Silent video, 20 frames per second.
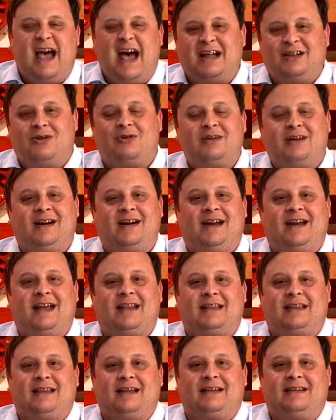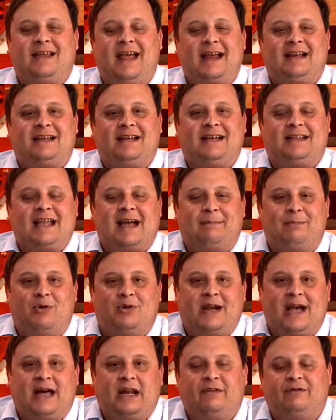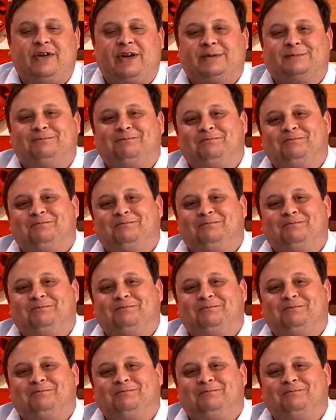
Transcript: how long did it take to get that book out of you?